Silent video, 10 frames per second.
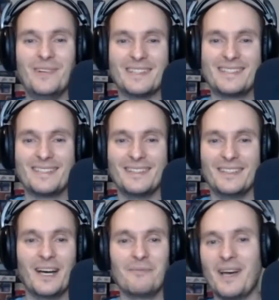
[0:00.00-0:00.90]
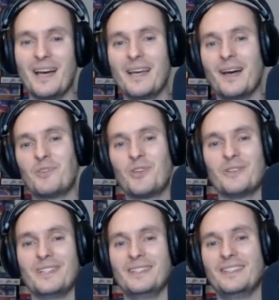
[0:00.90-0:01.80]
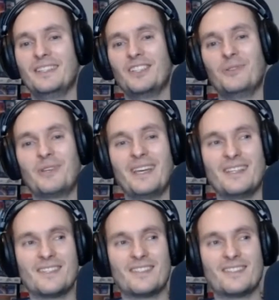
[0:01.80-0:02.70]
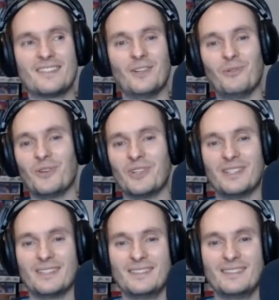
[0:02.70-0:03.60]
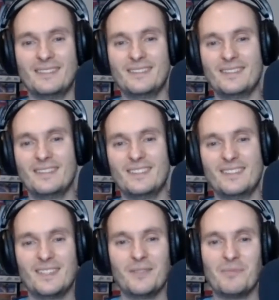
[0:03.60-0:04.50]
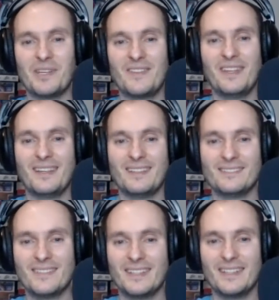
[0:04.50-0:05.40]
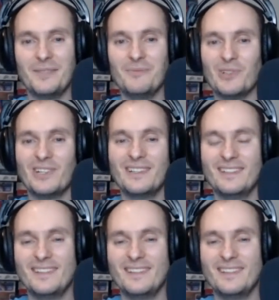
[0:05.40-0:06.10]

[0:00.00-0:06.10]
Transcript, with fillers: But I'm, I, I'm sure in the U K, it's no longer a big thing, right, anymore.